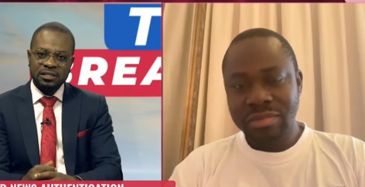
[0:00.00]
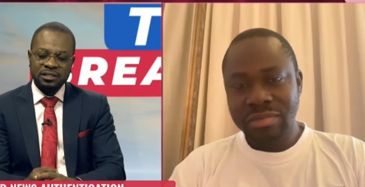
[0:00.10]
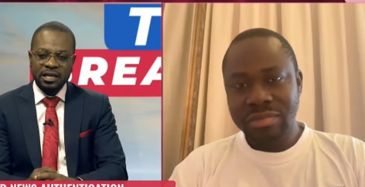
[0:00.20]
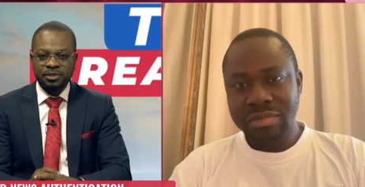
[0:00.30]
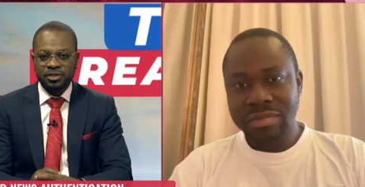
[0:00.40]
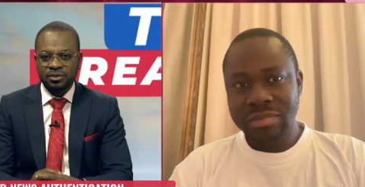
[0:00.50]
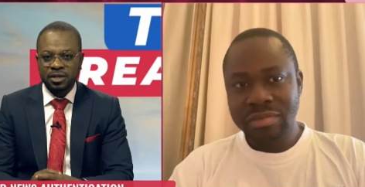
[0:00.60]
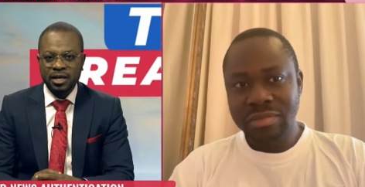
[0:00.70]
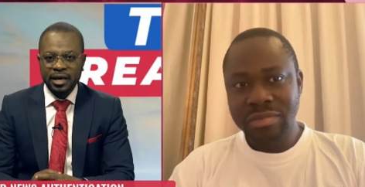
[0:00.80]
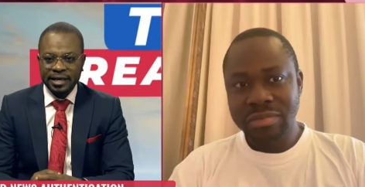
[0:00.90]
Speaker 1: since its
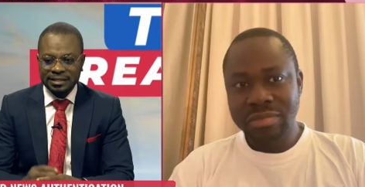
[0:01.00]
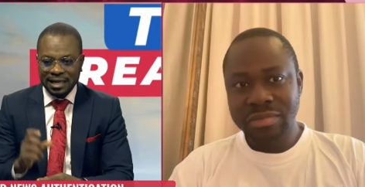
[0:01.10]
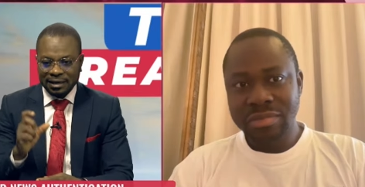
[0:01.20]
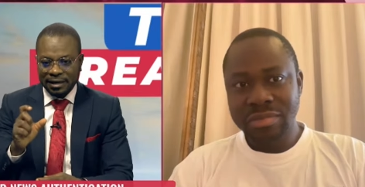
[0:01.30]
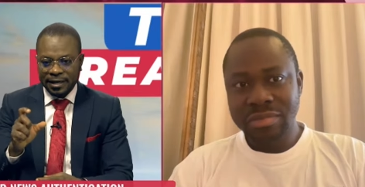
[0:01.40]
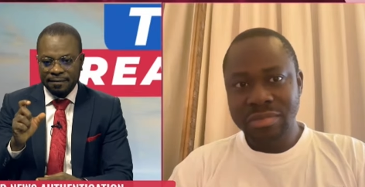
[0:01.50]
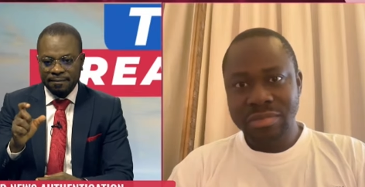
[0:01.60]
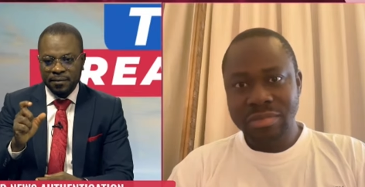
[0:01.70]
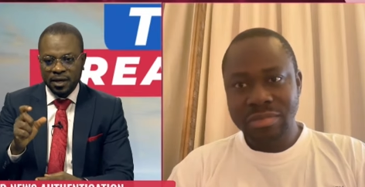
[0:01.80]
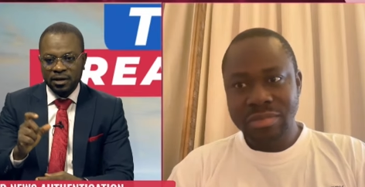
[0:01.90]
inception
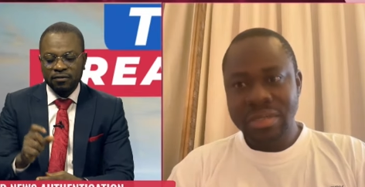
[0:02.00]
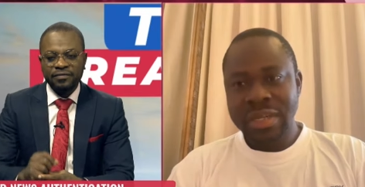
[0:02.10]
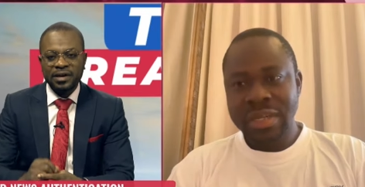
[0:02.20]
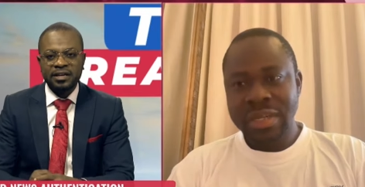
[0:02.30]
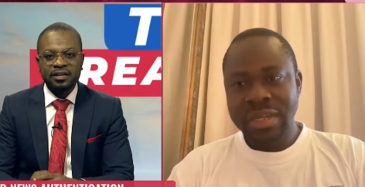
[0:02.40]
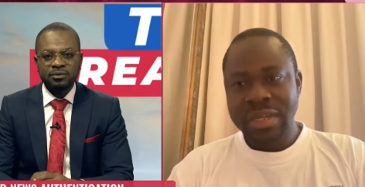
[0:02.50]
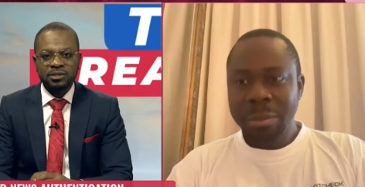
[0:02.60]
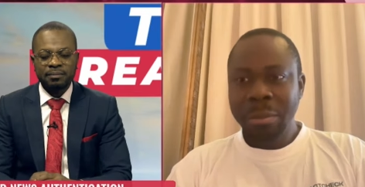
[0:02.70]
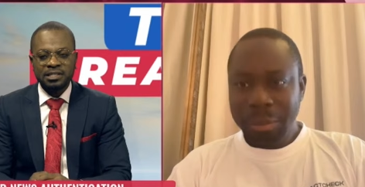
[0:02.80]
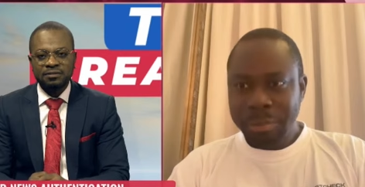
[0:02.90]
in tackling you
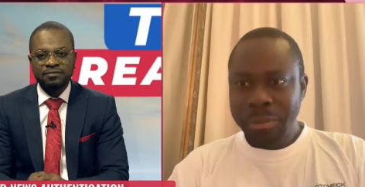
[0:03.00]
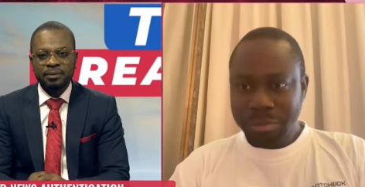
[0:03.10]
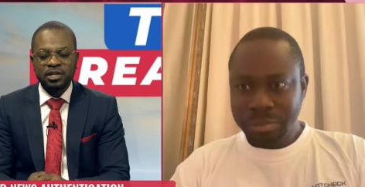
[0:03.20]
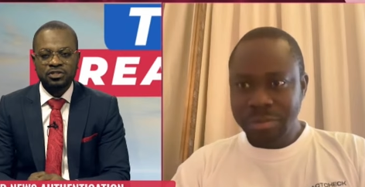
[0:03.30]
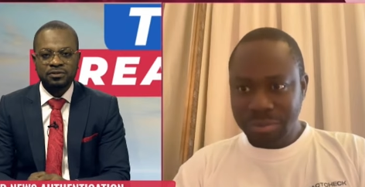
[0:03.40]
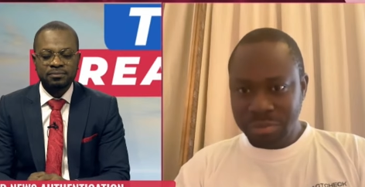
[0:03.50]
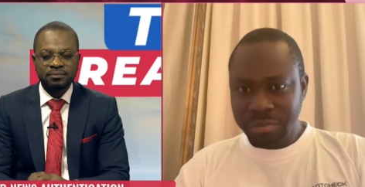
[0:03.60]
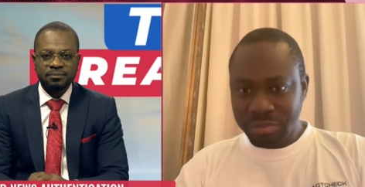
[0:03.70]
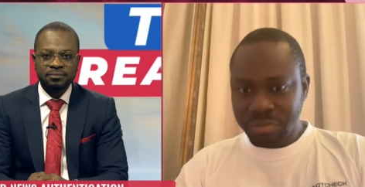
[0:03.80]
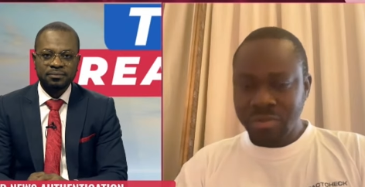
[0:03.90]
know, fake news and
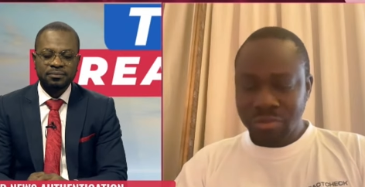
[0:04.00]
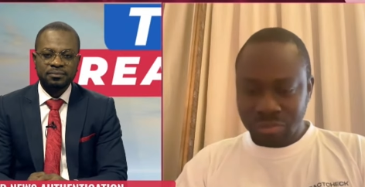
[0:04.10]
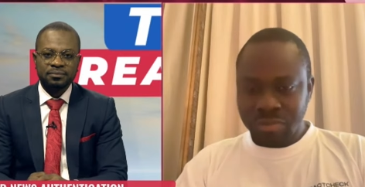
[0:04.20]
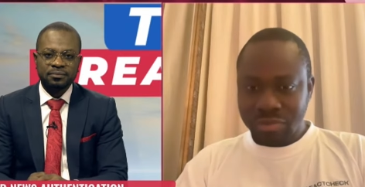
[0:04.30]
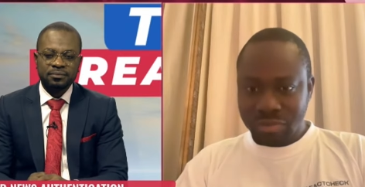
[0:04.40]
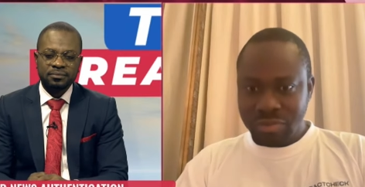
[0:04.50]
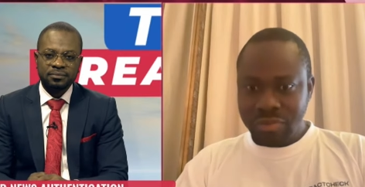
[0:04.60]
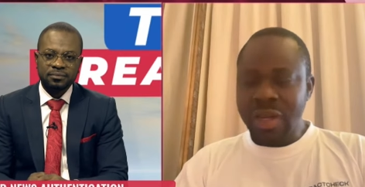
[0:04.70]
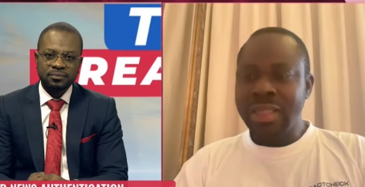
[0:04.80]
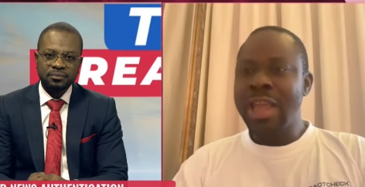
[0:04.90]
misinformation?
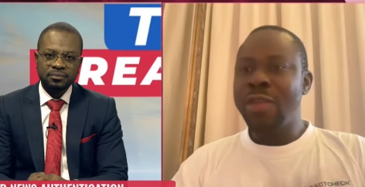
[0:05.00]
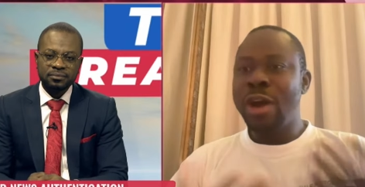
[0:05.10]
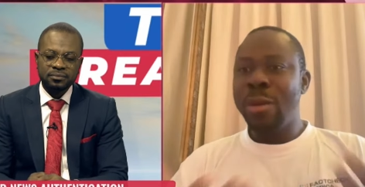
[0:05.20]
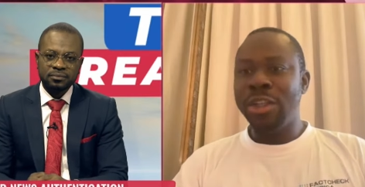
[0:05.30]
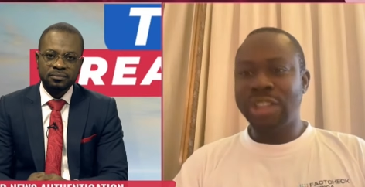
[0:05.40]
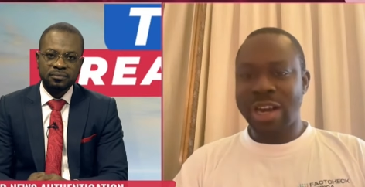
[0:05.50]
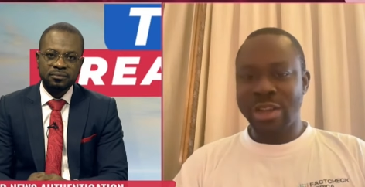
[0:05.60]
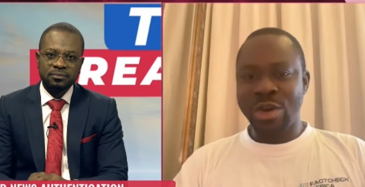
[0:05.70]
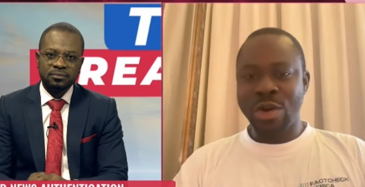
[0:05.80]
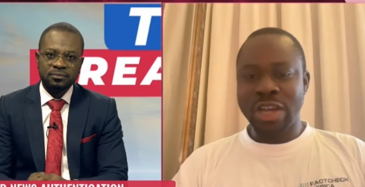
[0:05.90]
Speaker 2: Thank you
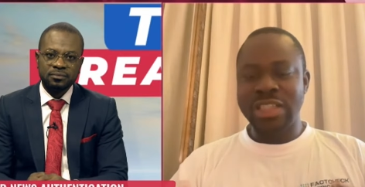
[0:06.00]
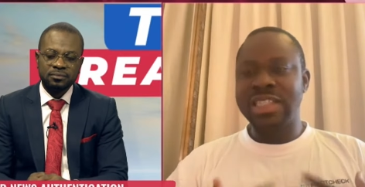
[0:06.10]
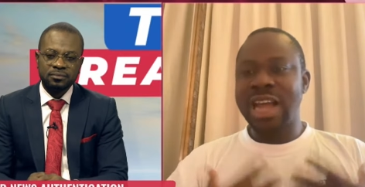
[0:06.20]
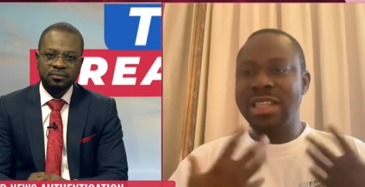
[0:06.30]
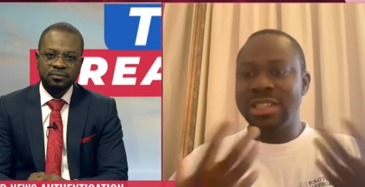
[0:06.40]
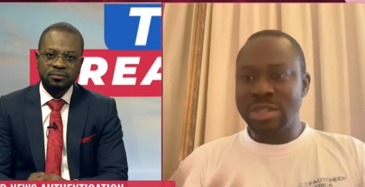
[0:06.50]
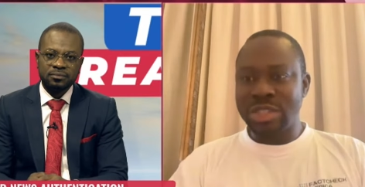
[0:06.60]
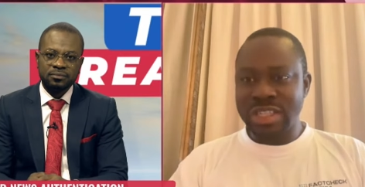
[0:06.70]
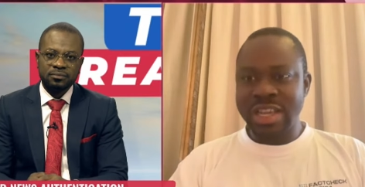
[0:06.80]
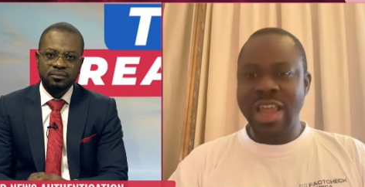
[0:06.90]
very much. And, you know,
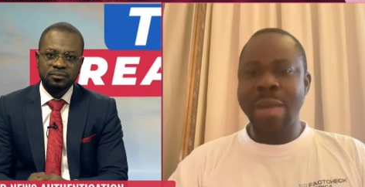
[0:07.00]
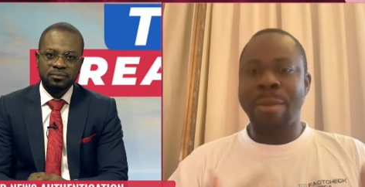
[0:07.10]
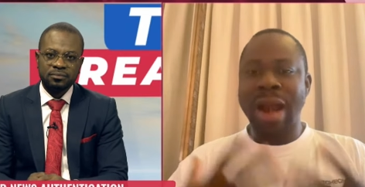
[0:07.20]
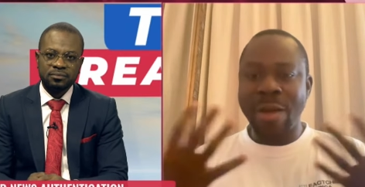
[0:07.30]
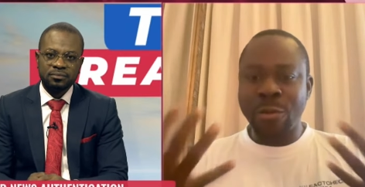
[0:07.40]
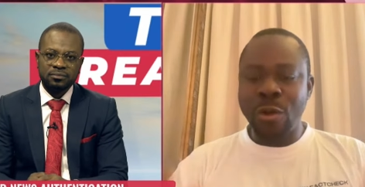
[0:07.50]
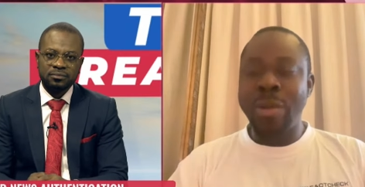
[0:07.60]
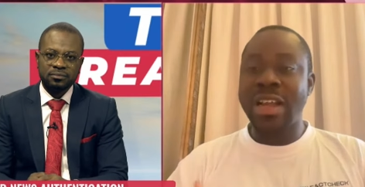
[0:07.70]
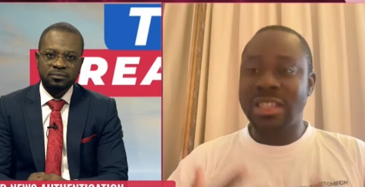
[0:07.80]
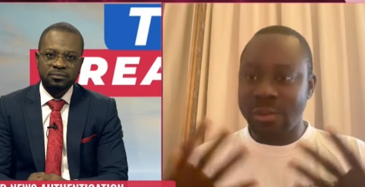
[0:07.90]
it's exciting to see
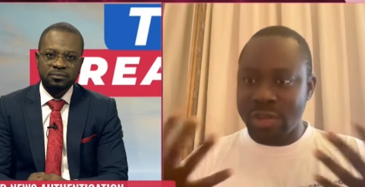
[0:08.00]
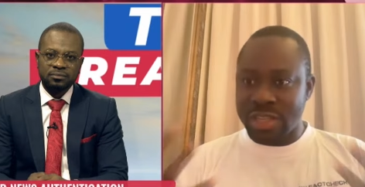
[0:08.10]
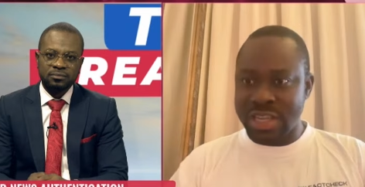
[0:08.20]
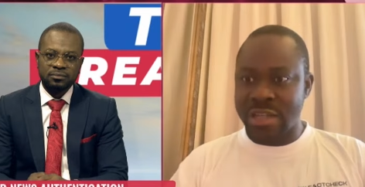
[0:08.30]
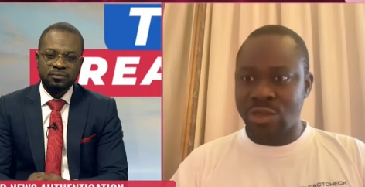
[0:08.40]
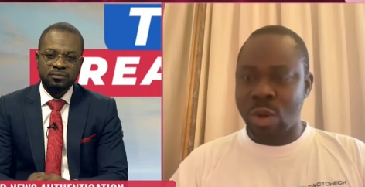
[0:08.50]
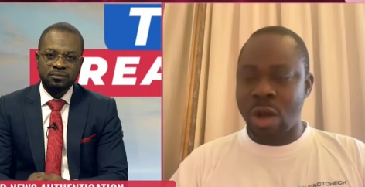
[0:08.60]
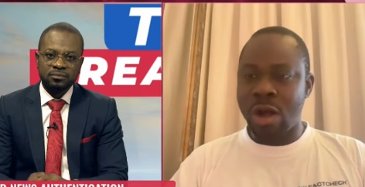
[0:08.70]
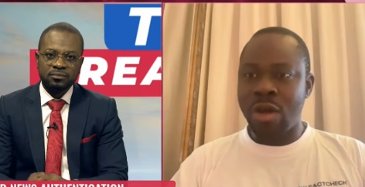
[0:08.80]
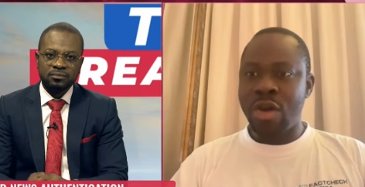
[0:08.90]
a platform like
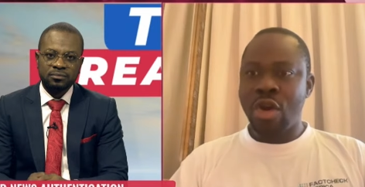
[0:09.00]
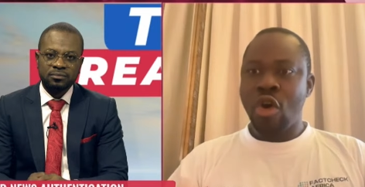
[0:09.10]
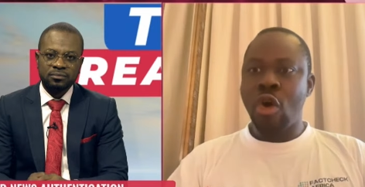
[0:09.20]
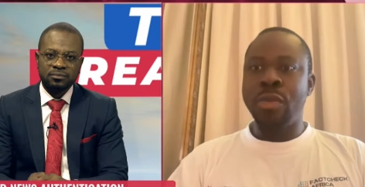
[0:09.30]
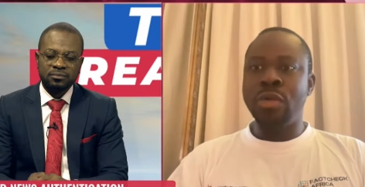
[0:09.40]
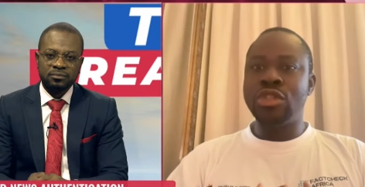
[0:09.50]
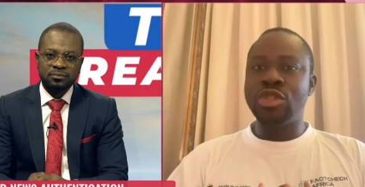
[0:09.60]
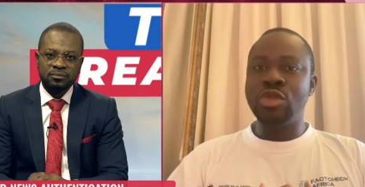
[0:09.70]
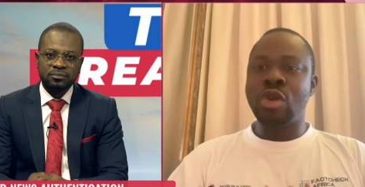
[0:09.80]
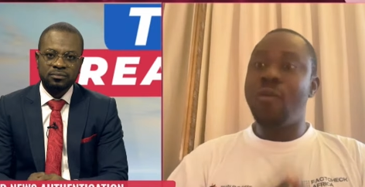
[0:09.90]
TVC as well
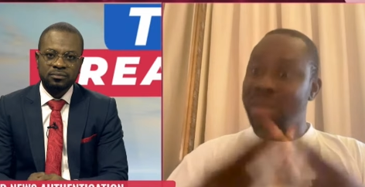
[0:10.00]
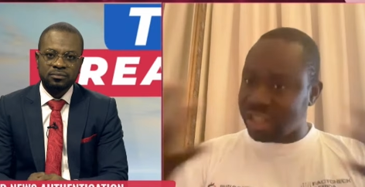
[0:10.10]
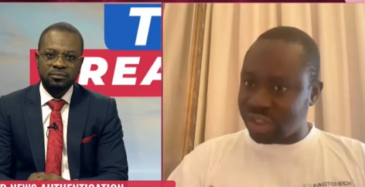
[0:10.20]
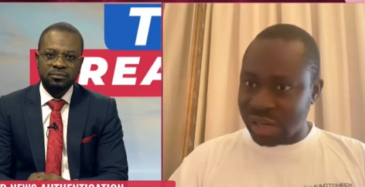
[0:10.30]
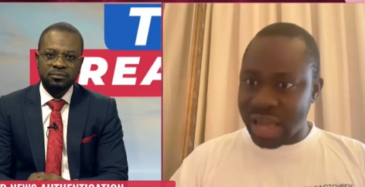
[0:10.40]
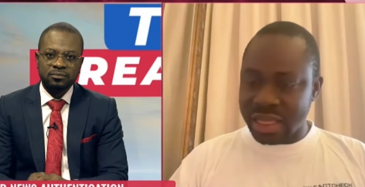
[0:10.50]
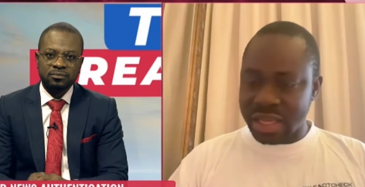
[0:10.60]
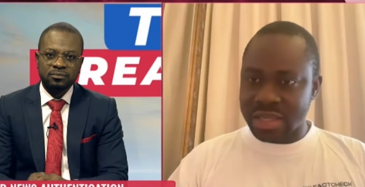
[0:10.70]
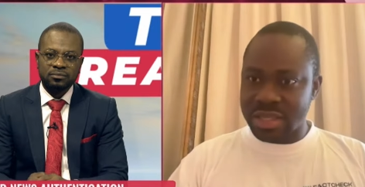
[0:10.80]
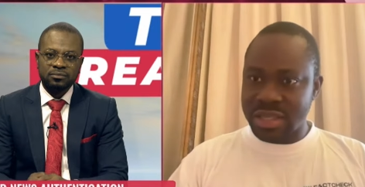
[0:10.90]
open to
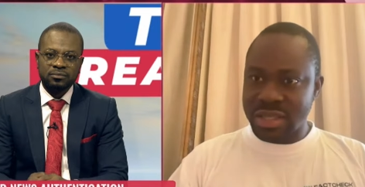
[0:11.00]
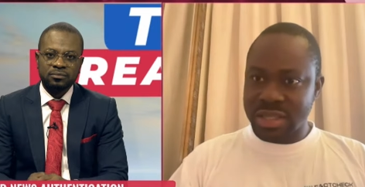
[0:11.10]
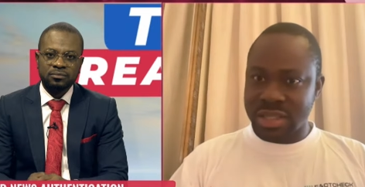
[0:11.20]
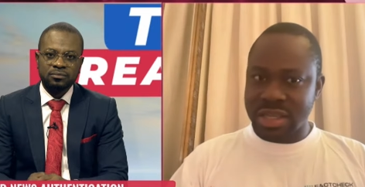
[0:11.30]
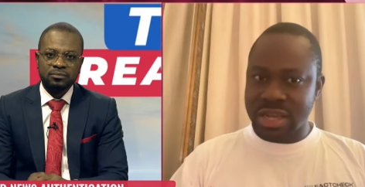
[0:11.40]
conversation like